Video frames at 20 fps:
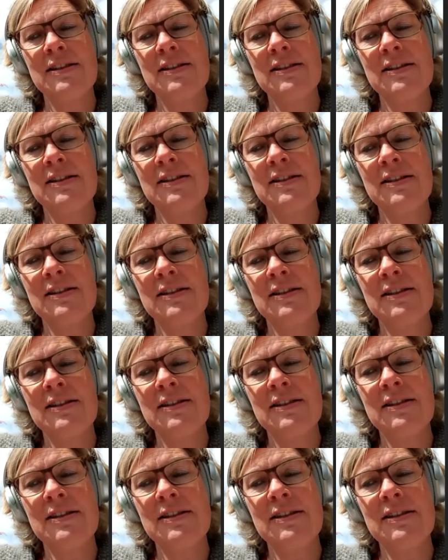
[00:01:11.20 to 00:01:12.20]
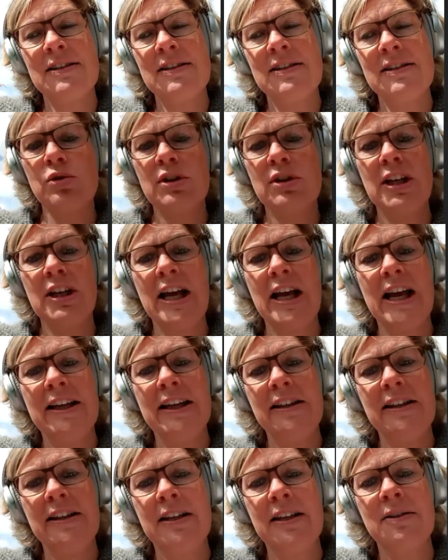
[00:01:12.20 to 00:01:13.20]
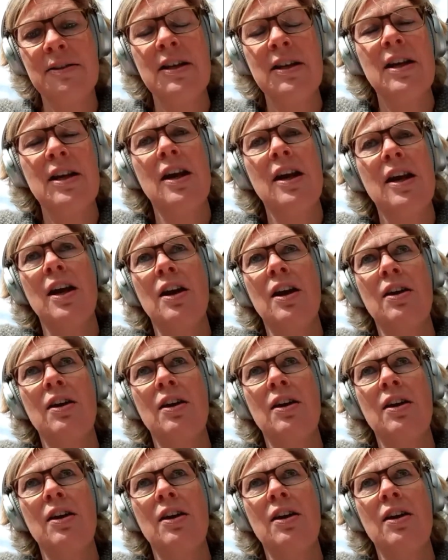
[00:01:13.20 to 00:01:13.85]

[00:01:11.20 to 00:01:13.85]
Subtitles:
Wow. We have a huge coastline then,